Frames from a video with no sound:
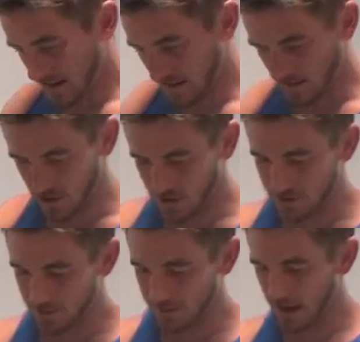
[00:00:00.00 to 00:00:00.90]
So I'm just
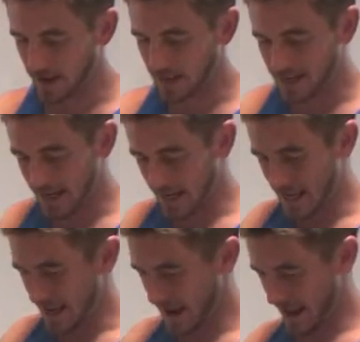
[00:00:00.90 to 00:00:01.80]
pasting
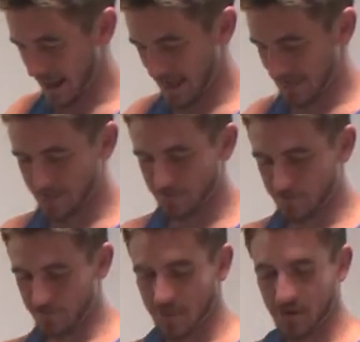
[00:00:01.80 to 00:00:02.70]
it,
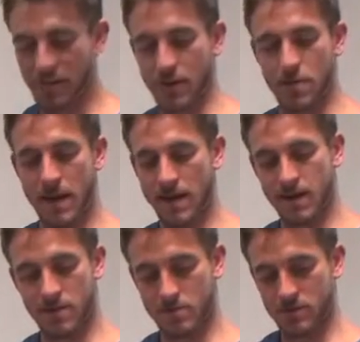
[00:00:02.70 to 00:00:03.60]
like finger
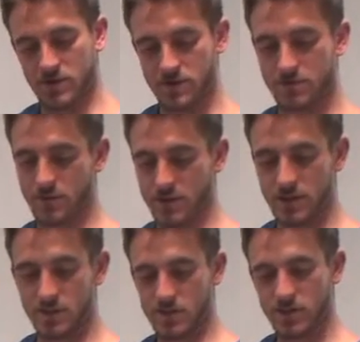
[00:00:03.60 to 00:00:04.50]
painting almost, but with a
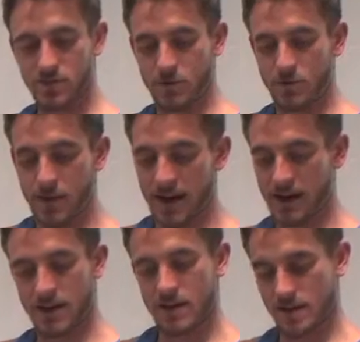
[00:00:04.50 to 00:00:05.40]
spoon painting.